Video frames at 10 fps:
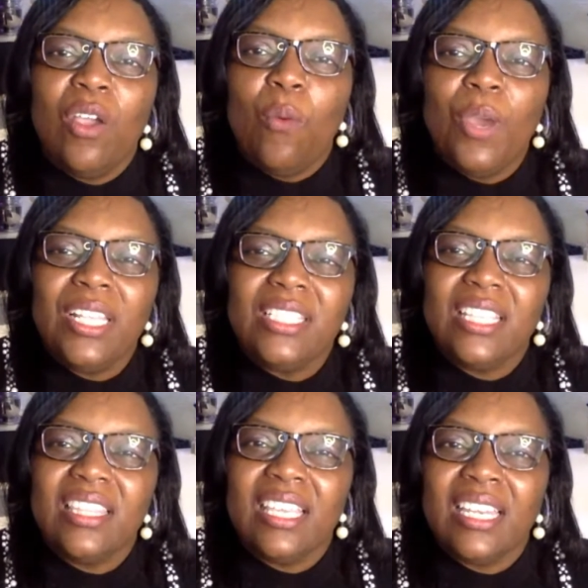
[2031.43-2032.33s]
What is the
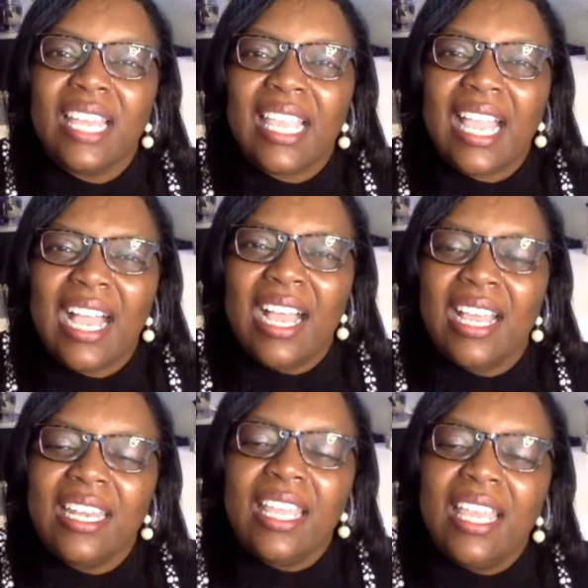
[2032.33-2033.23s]
thing that
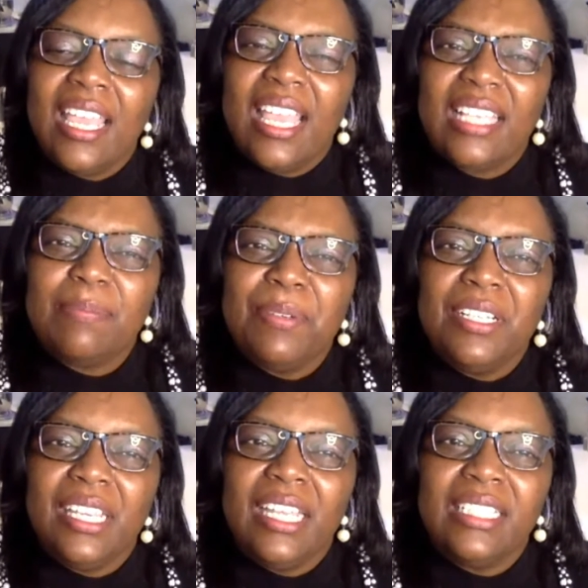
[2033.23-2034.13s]
God has
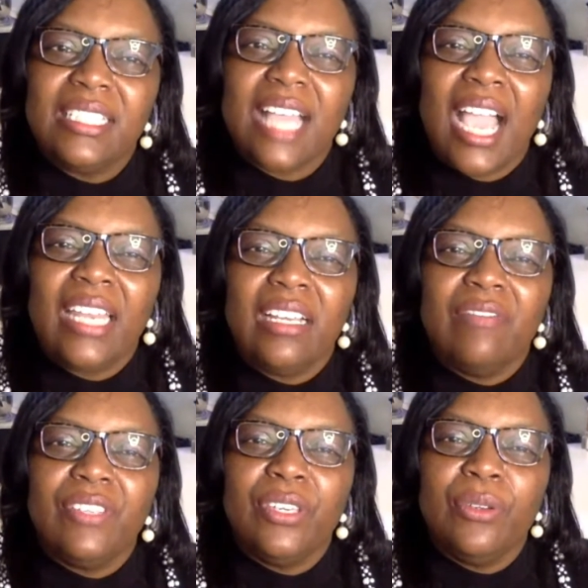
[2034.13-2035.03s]
put inside
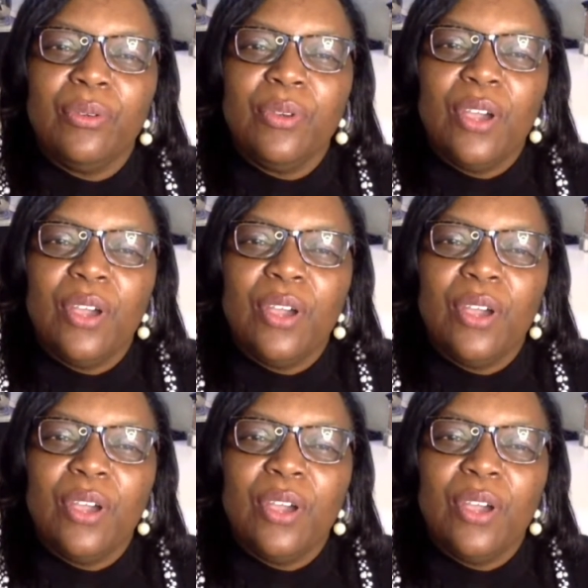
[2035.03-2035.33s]
of you?